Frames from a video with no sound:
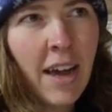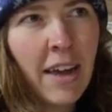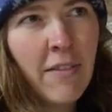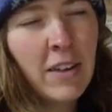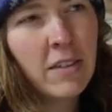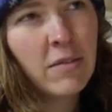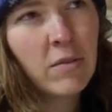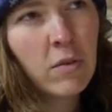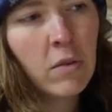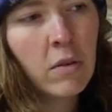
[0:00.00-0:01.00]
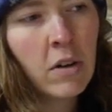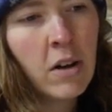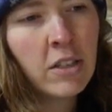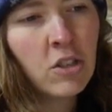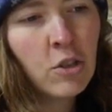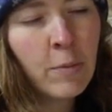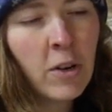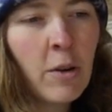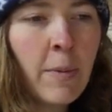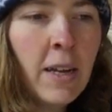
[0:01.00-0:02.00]
I haven't gone super
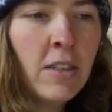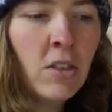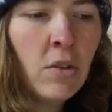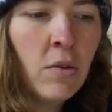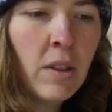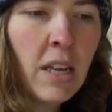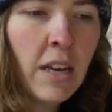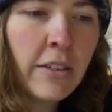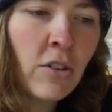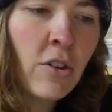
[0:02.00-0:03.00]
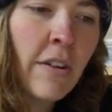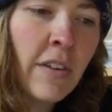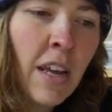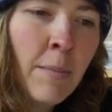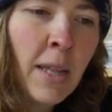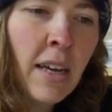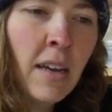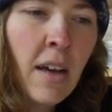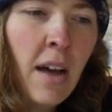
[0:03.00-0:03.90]
deep into the history of enameling.